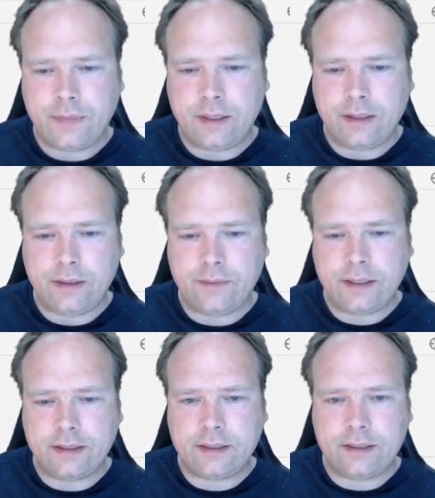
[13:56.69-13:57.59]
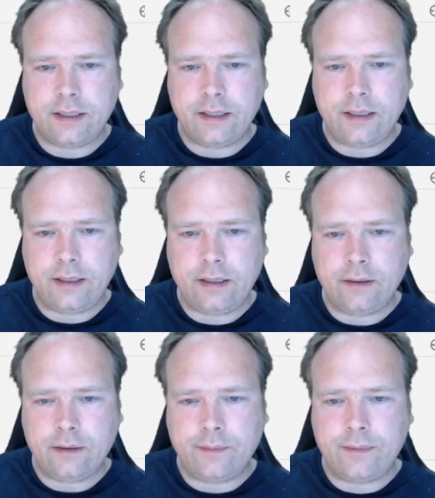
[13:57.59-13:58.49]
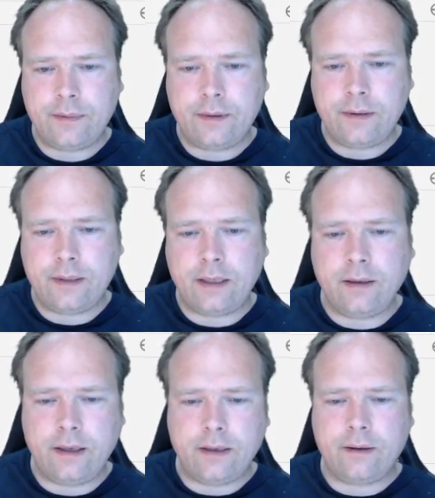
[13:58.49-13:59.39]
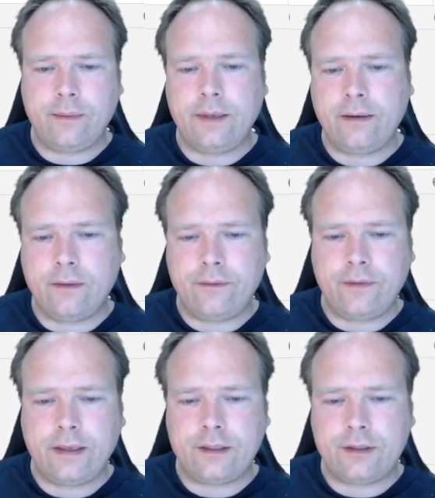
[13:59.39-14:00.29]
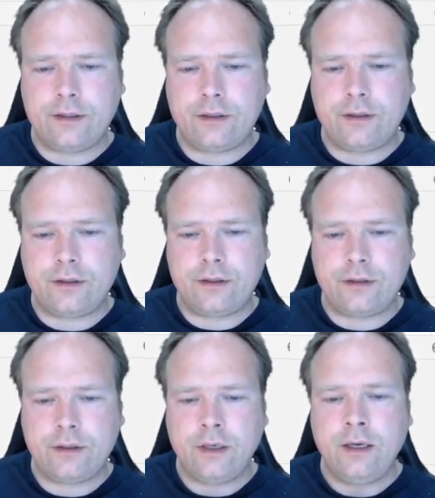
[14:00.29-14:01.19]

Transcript: And then we can say update all for this.